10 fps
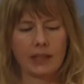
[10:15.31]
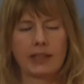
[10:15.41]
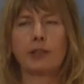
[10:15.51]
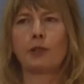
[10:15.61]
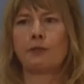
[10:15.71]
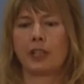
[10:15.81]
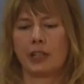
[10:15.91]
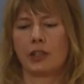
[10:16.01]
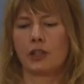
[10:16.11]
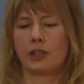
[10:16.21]
Dinner
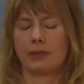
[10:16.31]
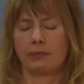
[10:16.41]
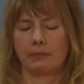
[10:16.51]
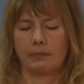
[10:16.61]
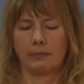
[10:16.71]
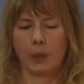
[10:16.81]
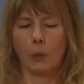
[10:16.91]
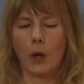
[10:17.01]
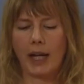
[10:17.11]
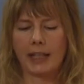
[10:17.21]
finished,
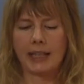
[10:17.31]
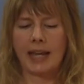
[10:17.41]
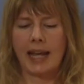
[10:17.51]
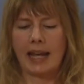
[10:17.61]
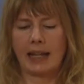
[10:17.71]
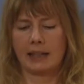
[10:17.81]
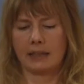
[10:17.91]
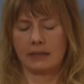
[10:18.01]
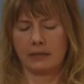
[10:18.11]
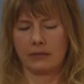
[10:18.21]
wine in
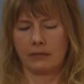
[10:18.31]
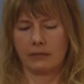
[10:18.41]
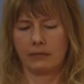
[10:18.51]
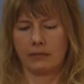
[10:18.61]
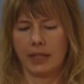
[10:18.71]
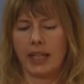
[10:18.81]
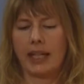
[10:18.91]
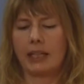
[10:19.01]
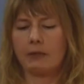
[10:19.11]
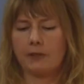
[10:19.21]
hand,
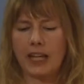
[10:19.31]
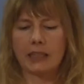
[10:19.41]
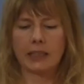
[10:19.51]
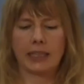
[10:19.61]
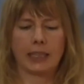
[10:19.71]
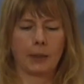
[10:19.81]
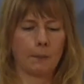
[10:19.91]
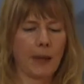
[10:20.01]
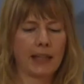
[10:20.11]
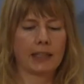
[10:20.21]
in a vaguely
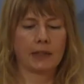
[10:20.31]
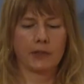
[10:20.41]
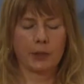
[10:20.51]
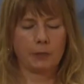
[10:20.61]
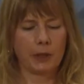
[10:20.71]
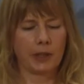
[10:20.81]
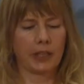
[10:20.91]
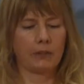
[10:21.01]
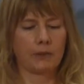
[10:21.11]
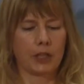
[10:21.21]
competitive
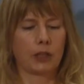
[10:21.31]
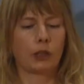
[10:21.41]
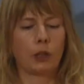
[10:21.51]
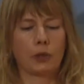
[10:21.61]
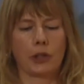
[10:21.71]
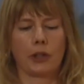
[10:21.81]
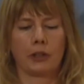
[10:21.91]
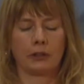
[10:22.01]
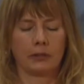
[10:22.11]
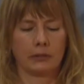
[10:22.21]
spirit of
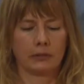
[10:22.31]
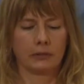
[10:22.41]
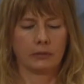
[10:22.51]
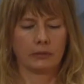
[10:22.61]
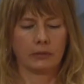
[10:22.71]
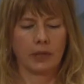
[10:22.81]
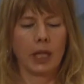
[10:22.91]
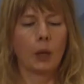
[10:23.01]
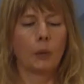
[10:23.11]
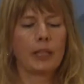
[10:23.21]
disclosure,
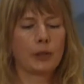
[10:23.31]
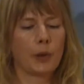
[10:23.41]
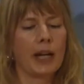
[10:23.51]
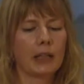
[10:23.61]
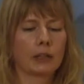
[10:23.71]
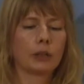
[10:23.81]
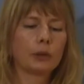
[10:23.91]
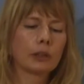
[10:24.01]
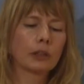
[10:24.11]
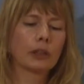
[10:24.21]
we trail
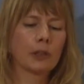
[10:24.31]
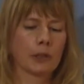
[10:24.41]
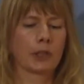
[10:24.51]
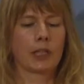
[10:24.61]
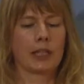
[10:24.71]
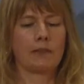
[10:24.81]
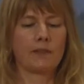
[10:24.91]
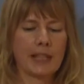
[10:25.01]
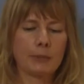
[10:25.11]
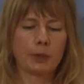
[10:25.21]
Google Earth's
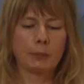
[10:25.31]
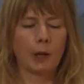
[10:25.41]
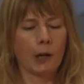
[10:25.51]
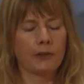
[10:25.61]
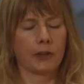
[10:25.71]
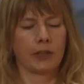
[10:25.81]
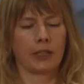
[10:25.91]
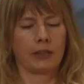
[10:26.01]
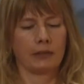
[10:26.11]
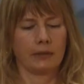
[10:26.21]
invisible
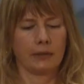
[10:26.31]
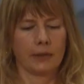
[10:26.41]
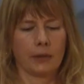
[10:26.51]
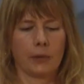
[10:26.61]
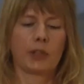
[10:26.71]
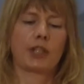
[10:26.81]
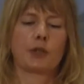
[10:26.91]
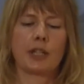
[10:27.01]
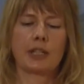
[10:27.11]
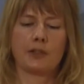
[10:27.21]
pervert through the
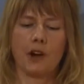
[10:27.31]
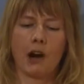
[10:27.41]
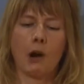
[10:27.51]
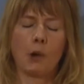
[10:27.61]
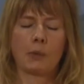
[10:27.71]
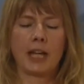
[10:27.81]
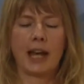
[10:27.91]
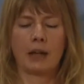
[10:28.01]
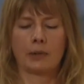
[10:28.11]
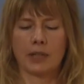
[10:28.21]
streets of our
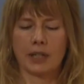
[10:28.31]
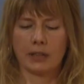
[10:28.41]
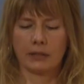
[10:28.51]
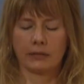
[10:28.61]
hometowns,